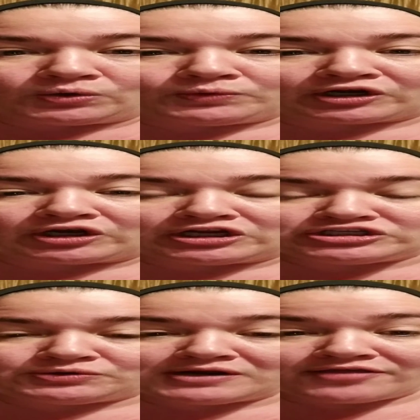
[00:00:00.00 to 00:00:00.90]
we're going to
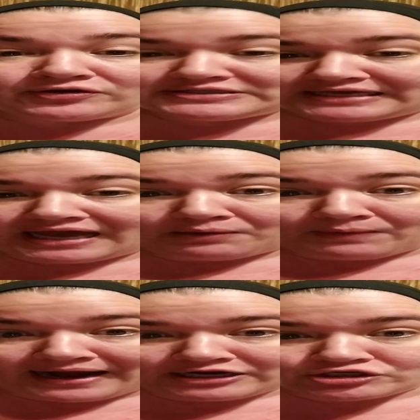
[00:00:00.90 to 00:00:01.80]
do another
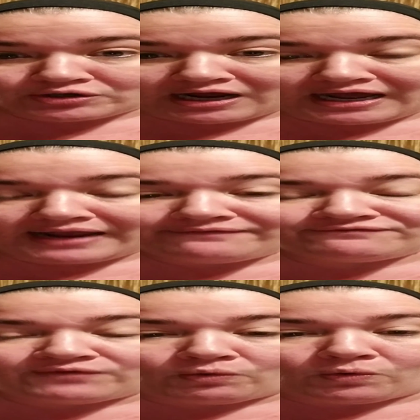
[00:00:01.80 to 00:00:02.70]
DIY to try
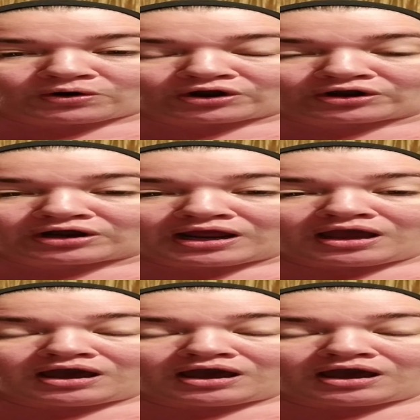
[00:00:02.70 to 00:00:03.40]
for